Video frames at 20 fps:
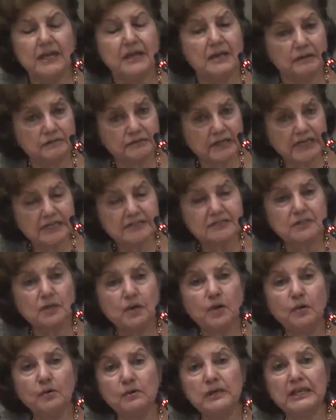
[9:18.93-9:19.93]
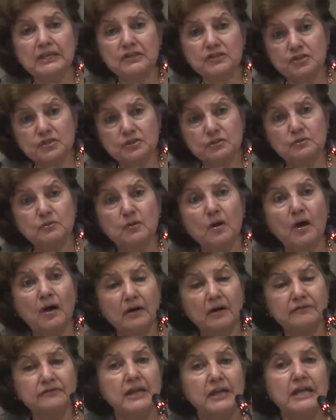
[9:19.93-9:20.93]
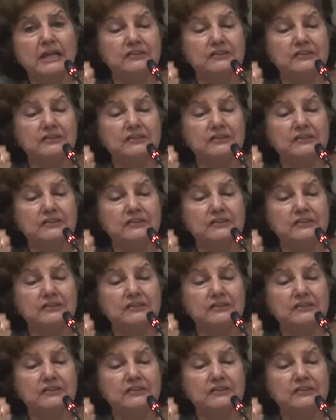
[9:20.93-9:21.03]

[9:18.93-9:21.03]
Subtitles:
raised the whole issue of